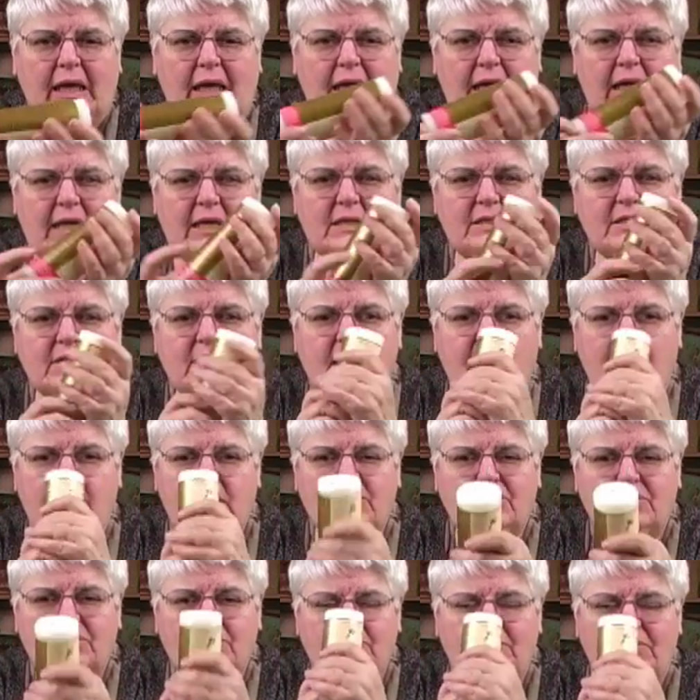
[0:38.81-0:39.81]
is they
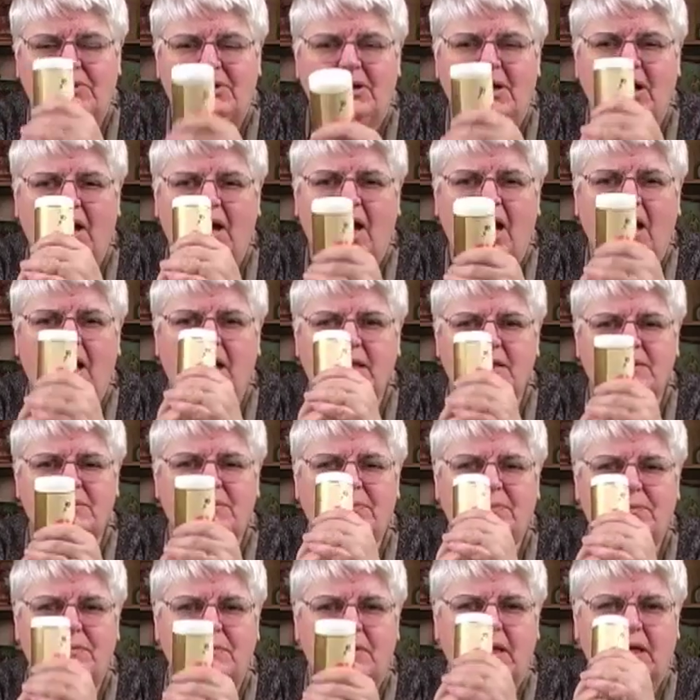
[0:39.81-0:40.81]
do not
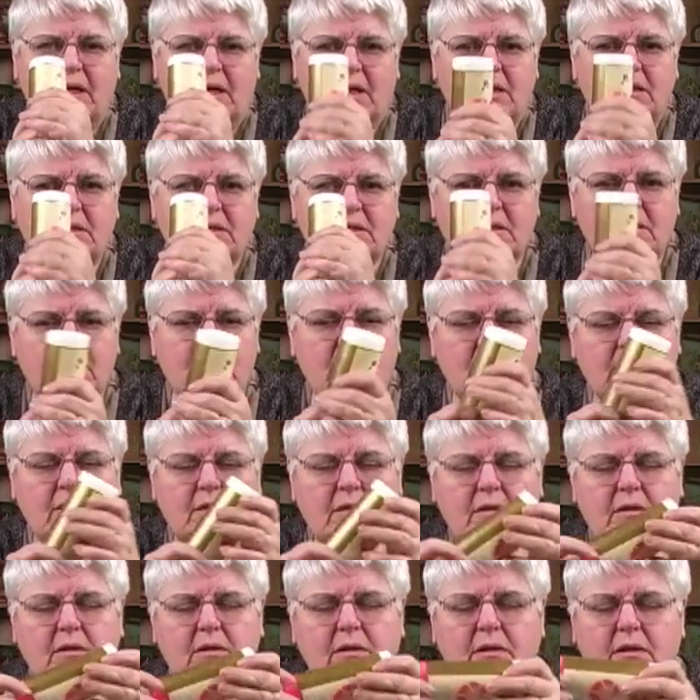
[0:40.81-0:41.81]
mix
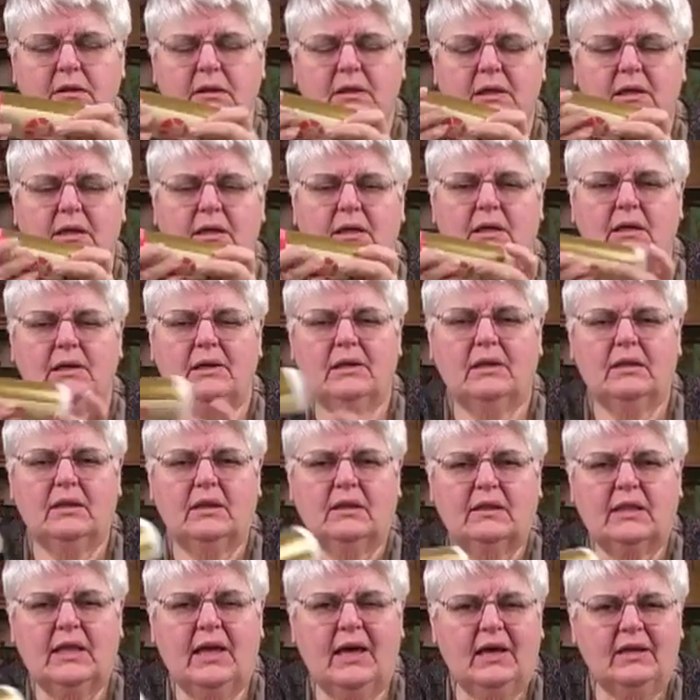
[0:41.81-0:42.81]

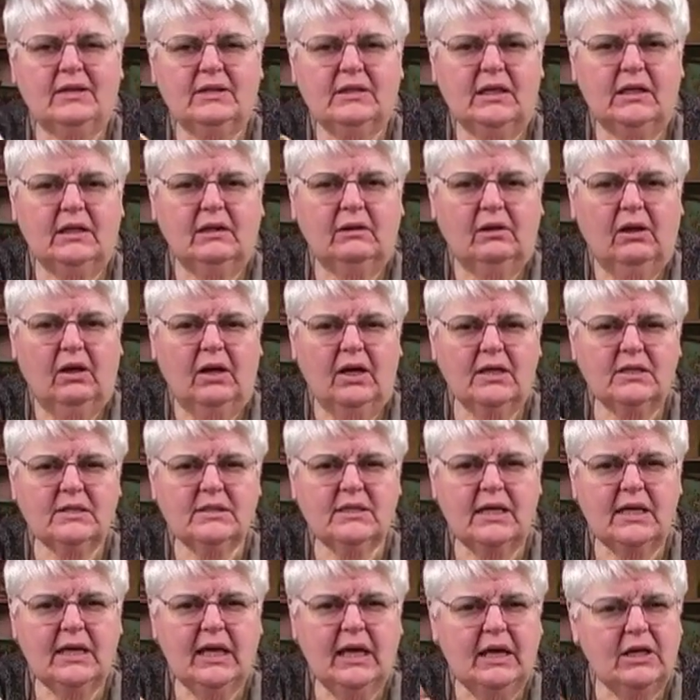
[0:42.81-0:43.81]
that
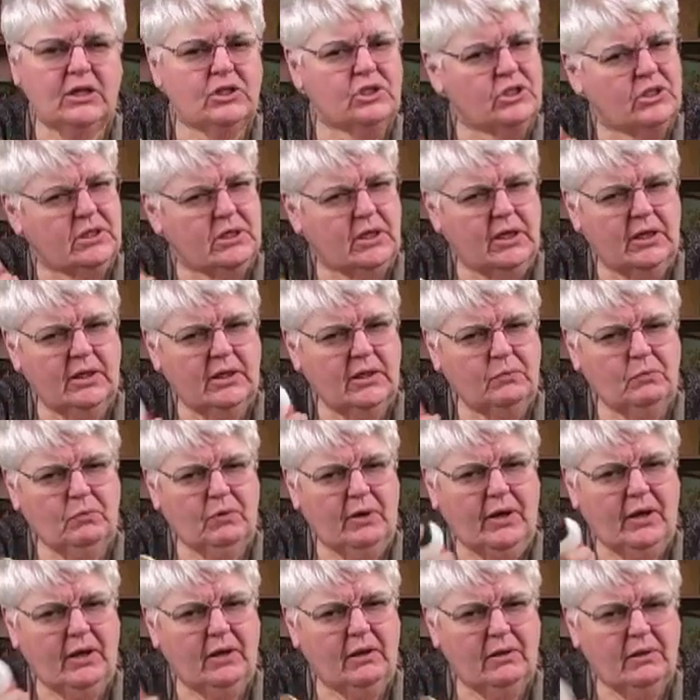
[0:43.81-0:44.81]
deglossing agent in
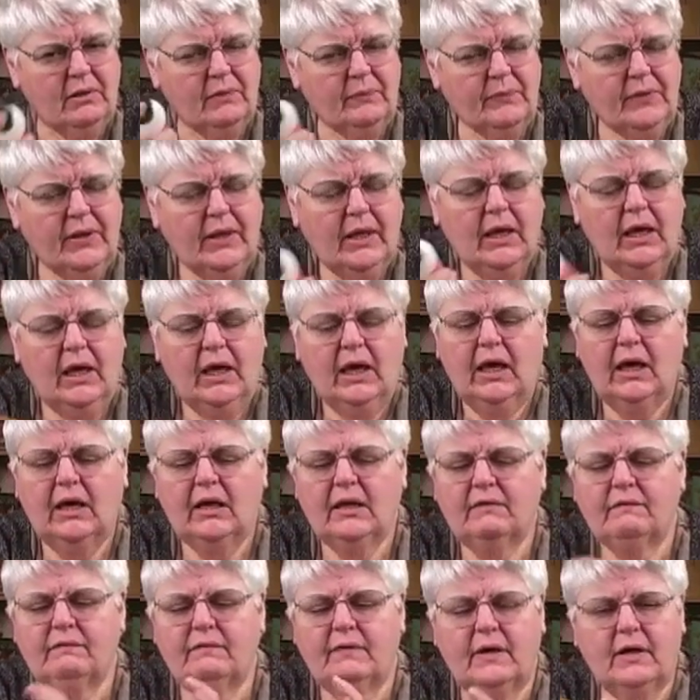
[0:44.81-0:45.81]
well,
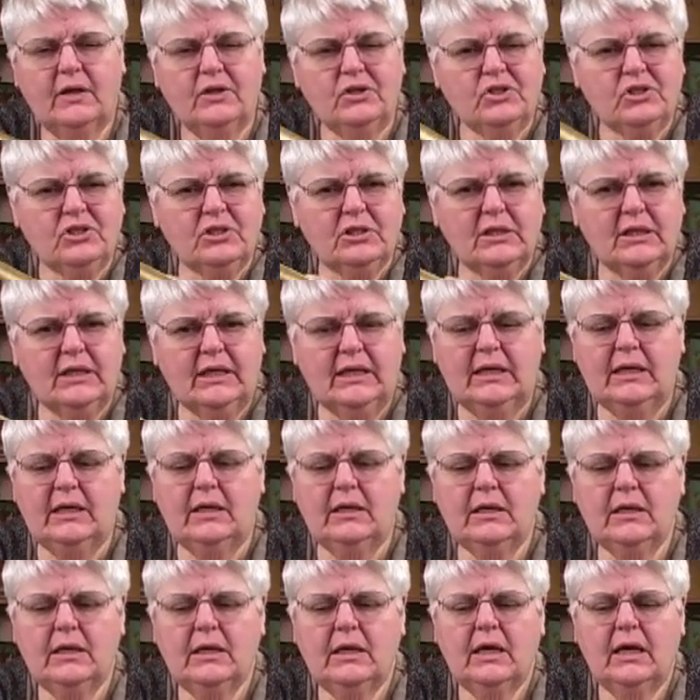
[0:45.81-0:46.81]
and
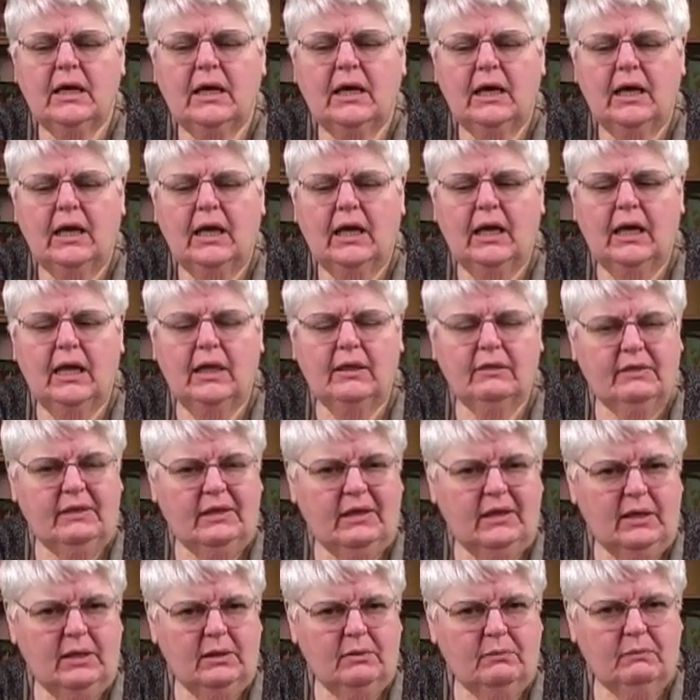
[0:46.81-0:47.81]
eventually
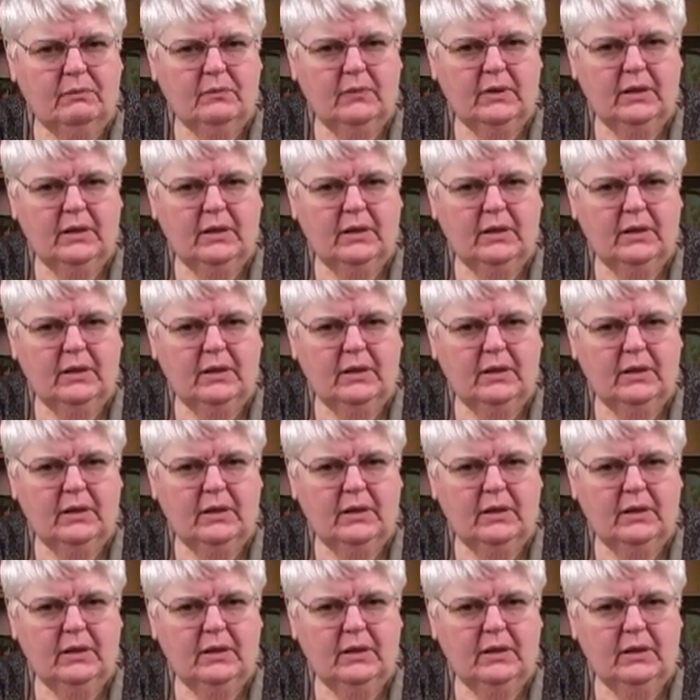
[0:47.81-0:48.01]
the